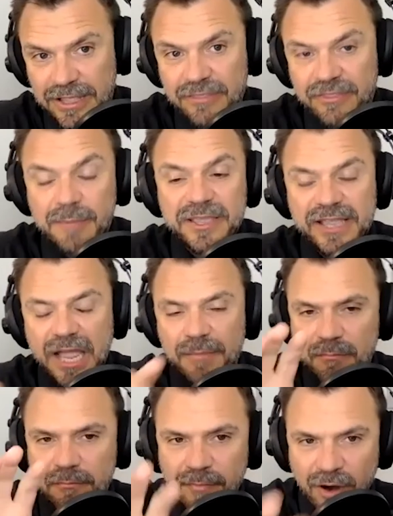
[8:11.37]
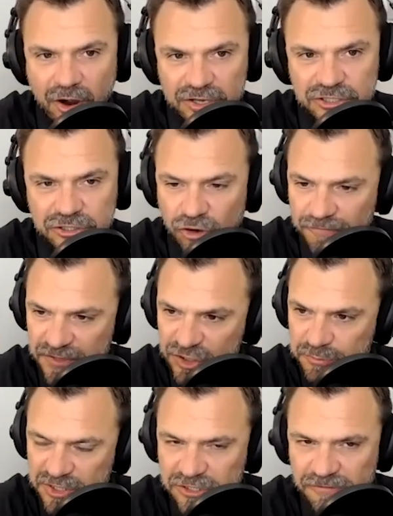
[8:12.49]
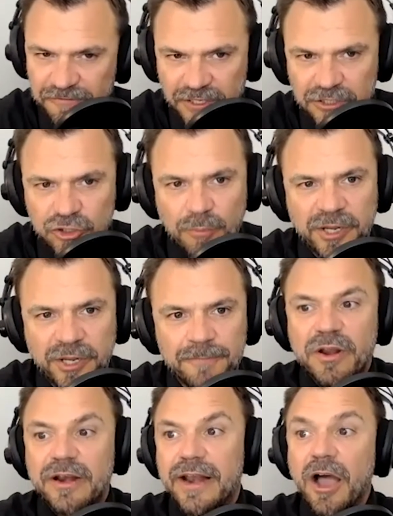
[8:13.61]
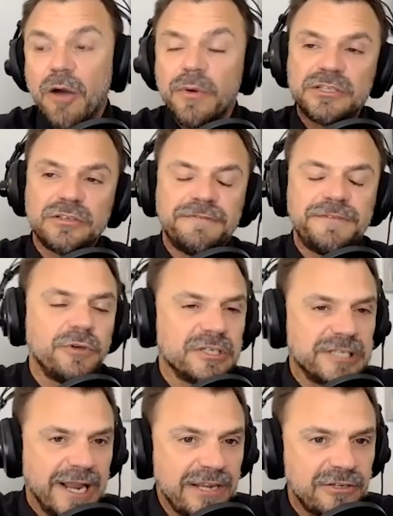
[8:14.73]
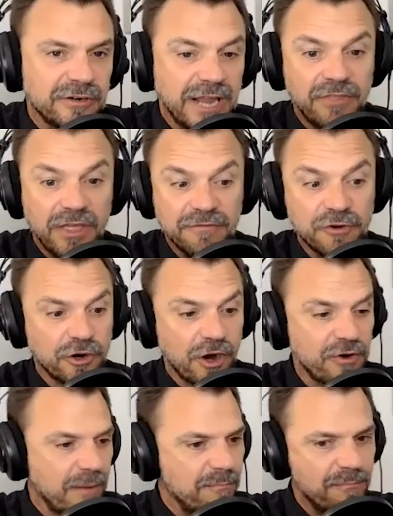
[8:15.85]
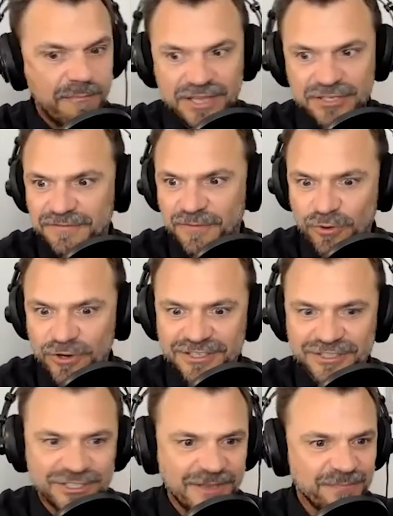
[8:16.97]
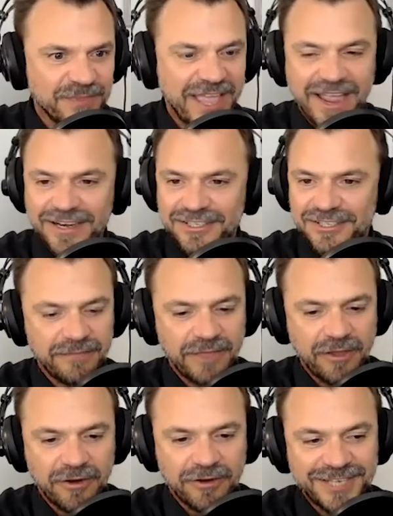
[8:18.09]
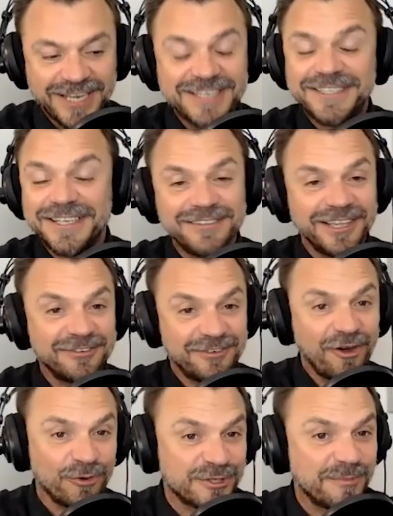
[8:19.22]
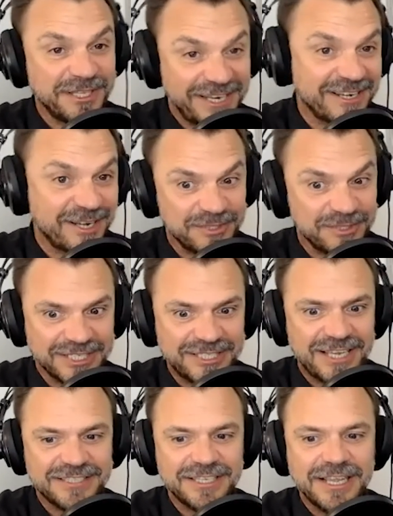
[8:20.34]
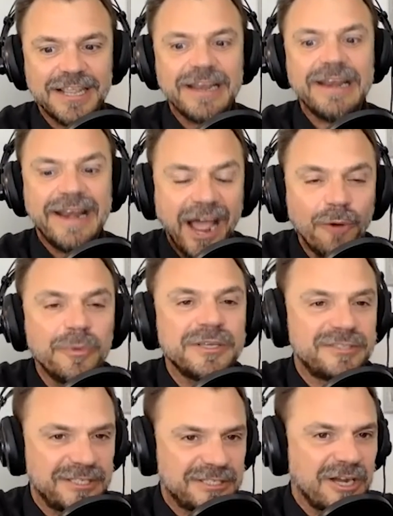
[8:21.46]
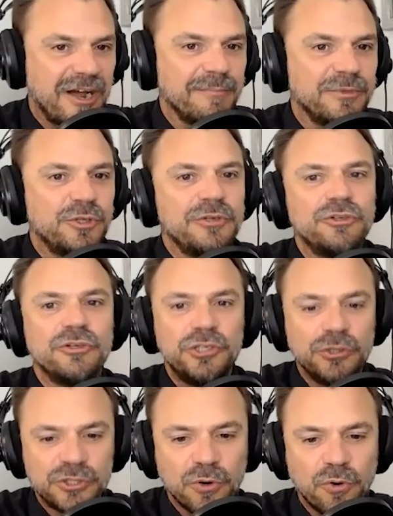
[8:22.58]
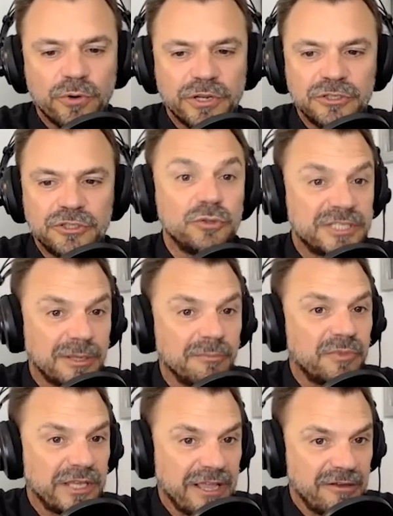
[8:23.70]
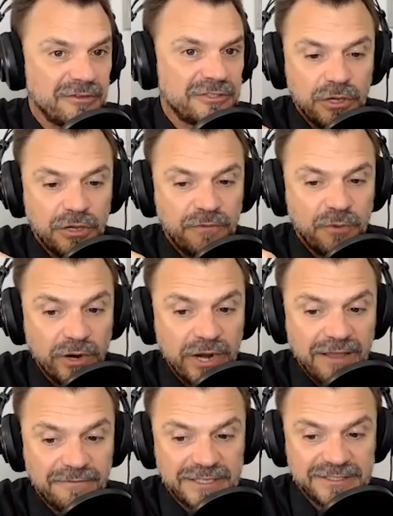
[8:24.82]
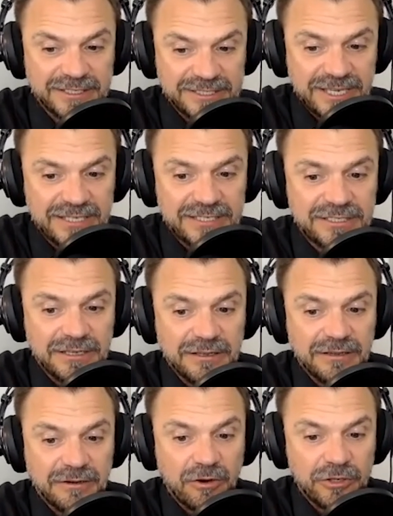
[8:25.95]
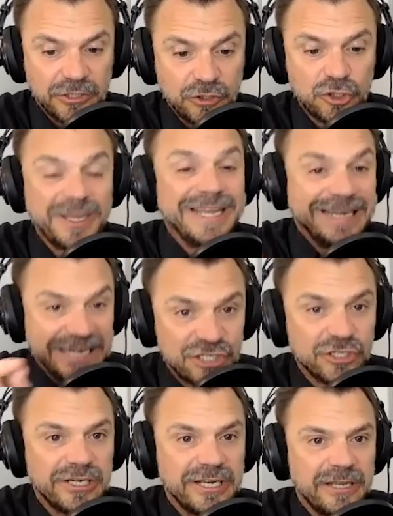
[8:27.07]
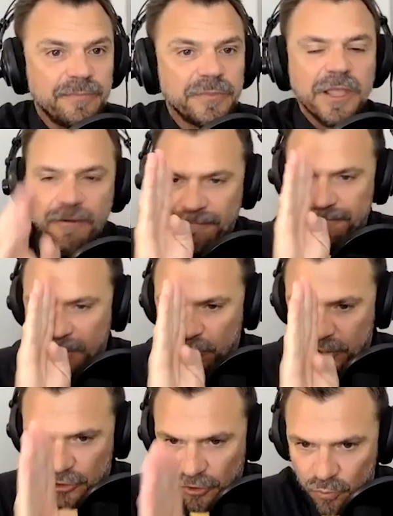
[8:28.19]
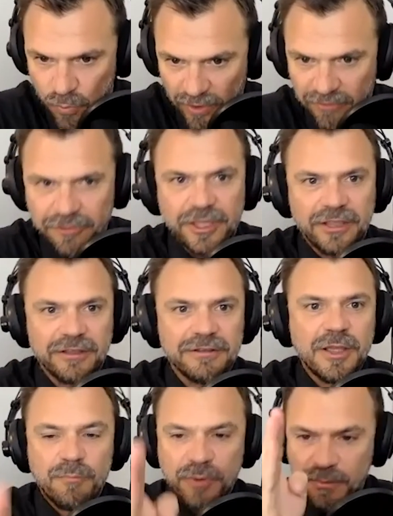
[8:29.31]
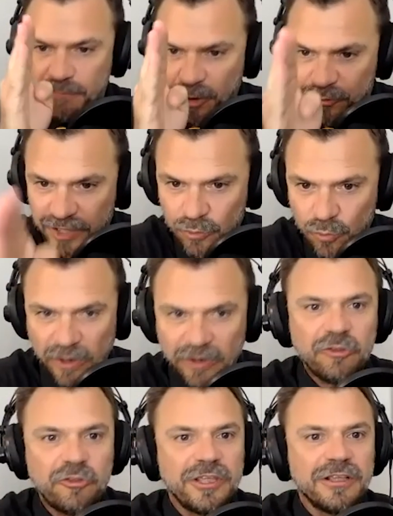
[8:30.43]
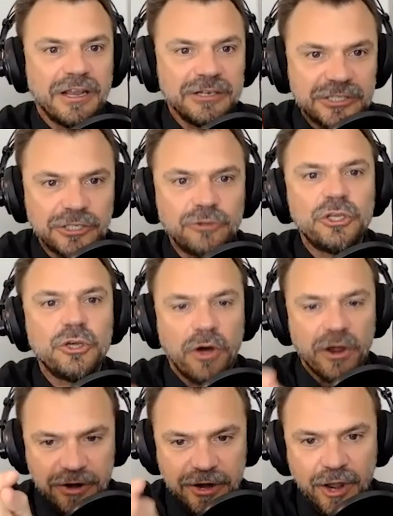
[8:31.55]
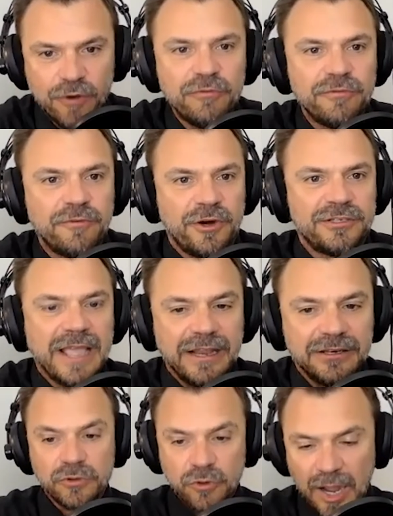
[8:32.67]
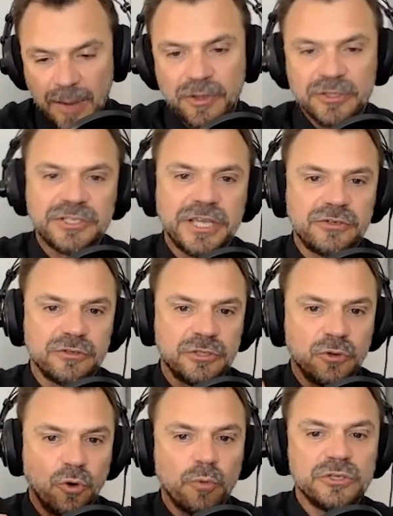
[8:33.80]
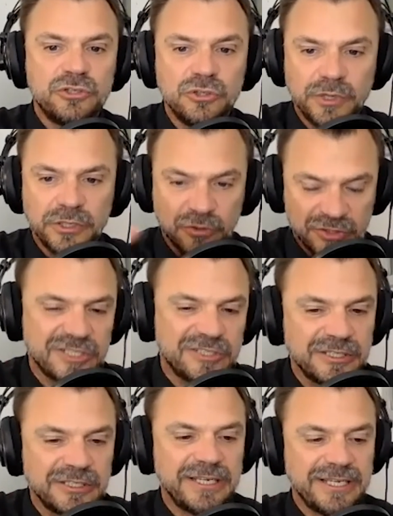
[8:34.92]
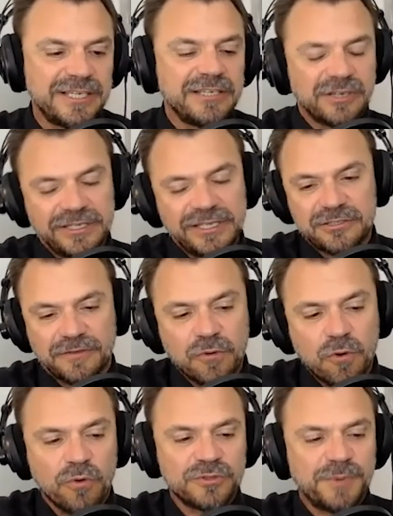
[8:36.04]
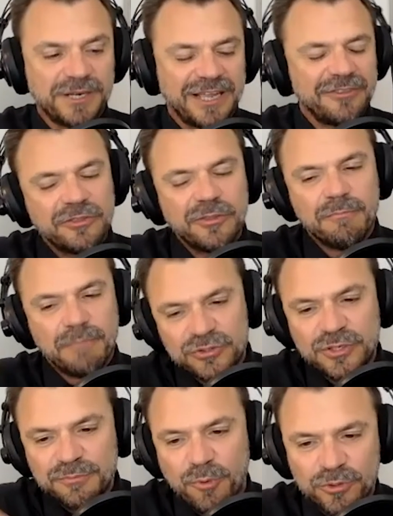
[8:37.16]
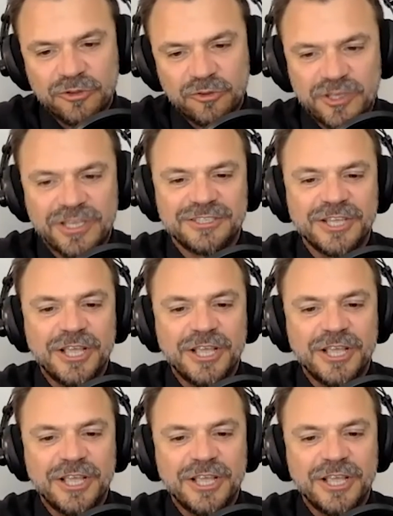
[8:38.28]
They became a master of a specific topic. Now it's a few years later and they've grown a massive audience and they are tasting that the automated income success. Now is the time to introduce your audience to something else. If you want to have that success on YouTube initially, focus on one thing. Promote that one thing until you are known for it, and your upload schedules and always do it consistently, etc. Yes, of course. But I think the most important thing is